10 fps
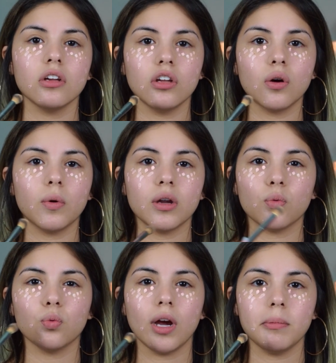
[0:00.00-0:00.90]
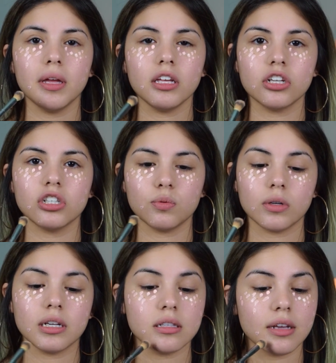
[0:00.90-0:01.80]
You don't want to rub it, you just
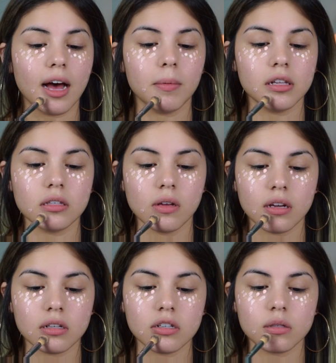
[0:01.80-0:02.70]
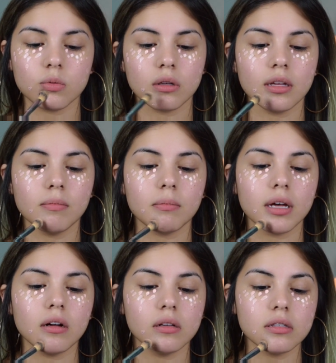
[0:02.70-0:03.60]
want to dab it so it can just really
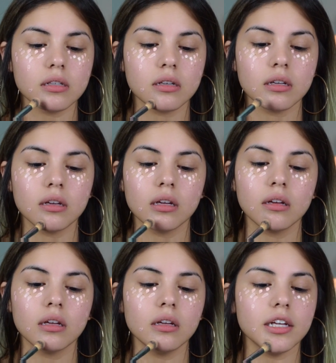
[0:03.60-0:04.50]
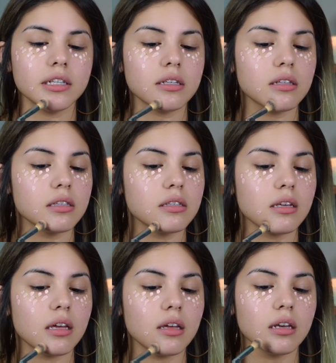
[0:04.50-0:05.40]
melt into the
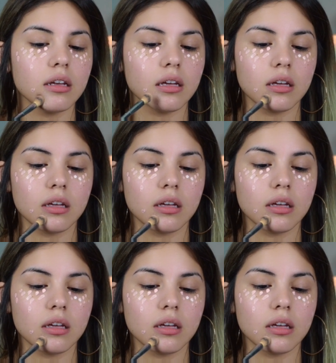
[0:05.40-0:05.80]
skin.